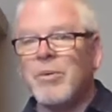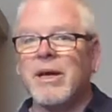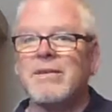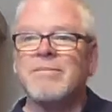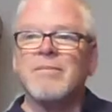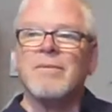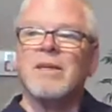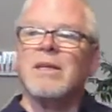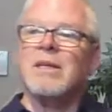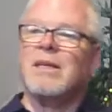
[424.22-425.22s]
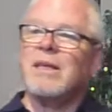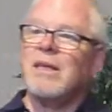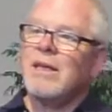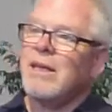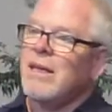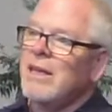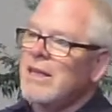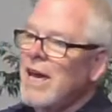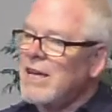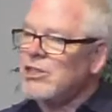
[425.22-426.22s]
But in
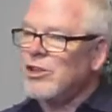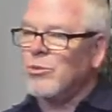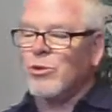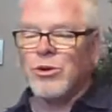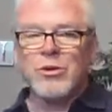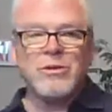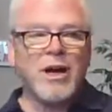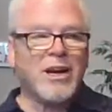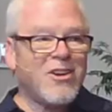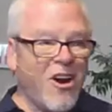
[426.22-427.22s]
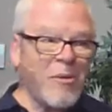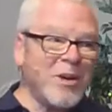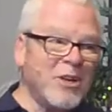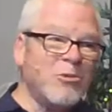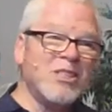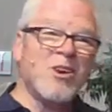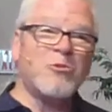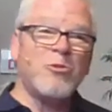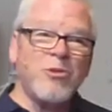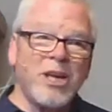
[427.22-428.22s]
the ancient world, a garment was
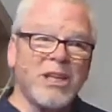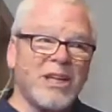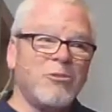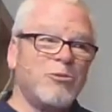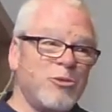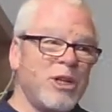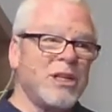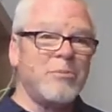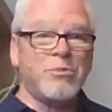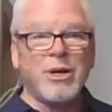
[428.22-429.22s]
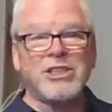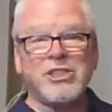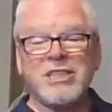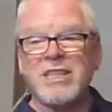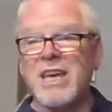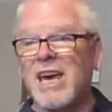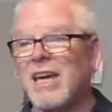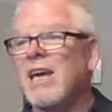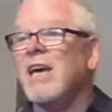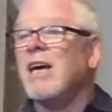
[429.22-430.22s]
a really, really precious thing.